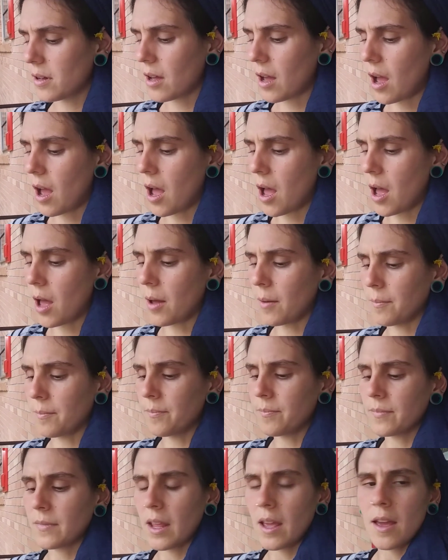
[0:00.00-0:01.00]

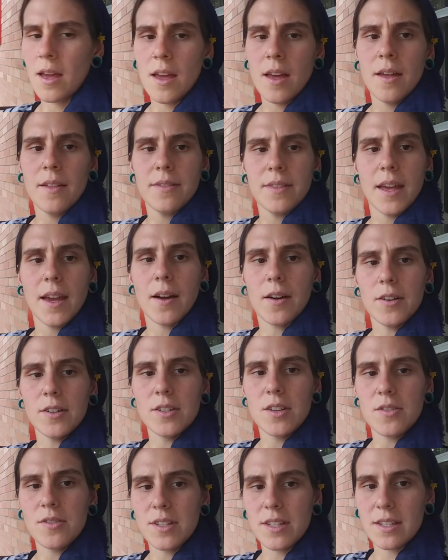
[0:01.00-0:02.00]
They
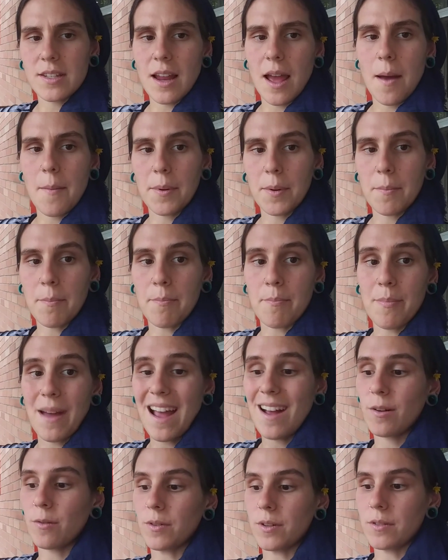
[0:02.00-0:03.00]
also snap
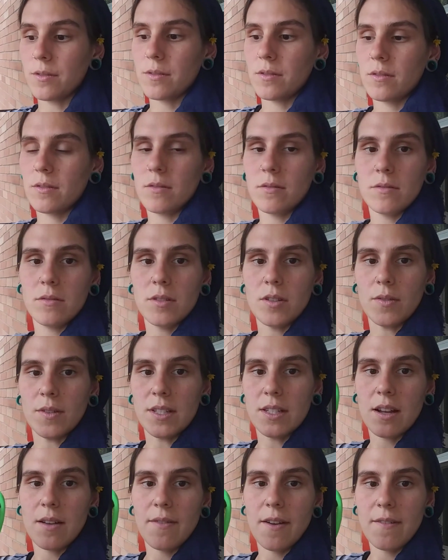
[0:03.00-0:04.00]
backwards. So
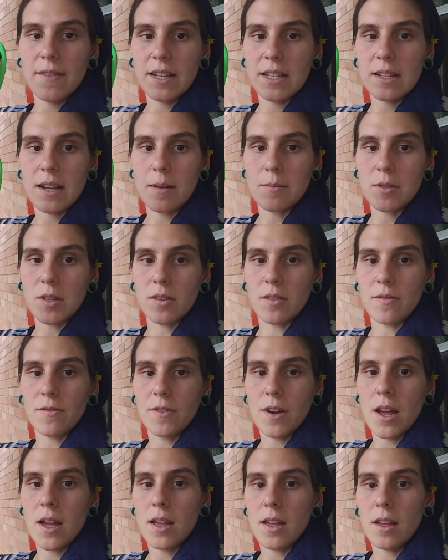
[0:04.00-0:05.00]
instead of having snaps on the
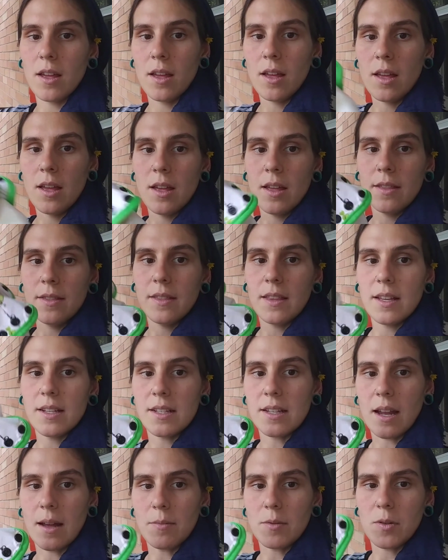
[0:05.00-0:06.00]
front, they
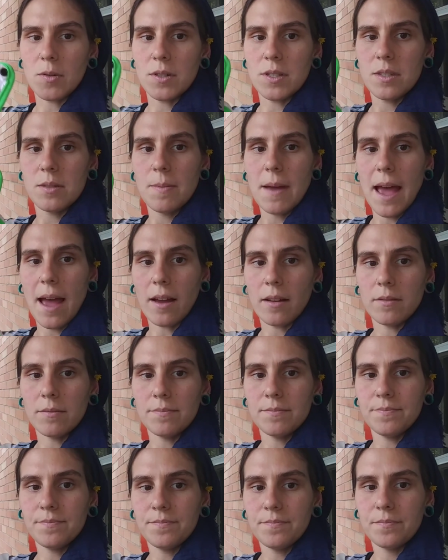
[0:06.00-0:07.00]
snap towards the back.
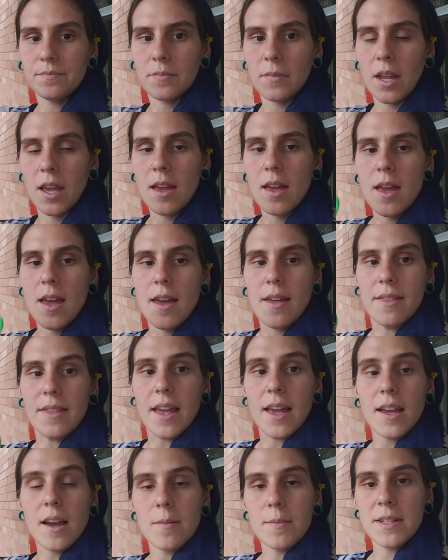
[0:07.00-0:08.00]
And
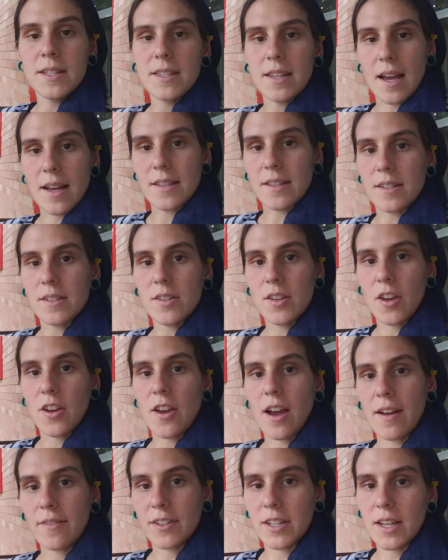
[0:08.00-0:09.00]
they come in sizes, so you
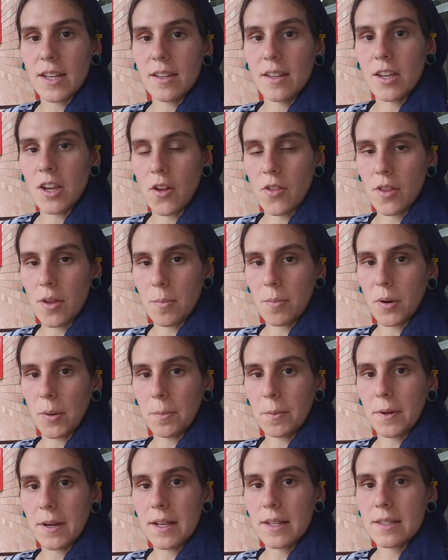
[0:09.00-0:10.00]
have to get the
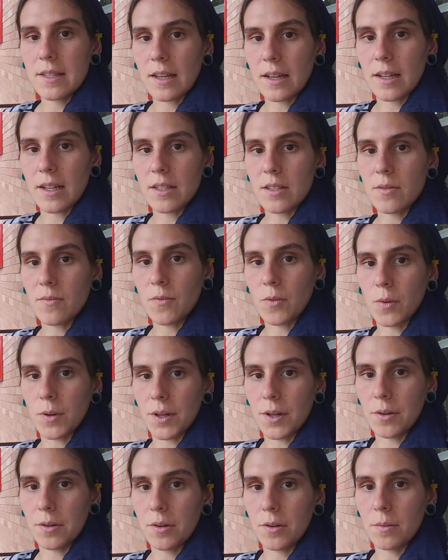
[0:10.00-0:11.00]
appropriate size for
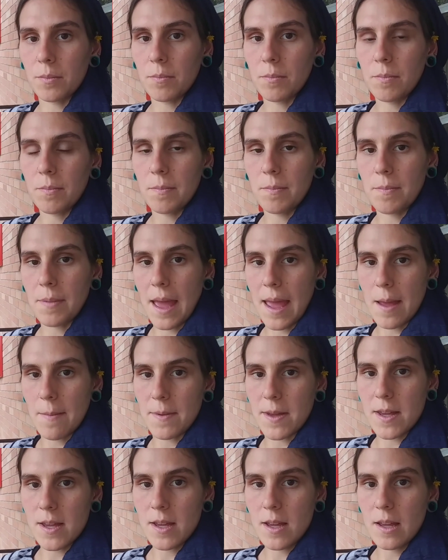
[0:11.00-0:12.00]
your
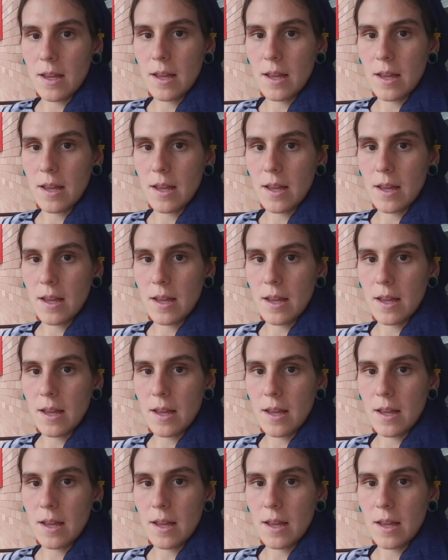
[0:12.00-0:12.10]
baby.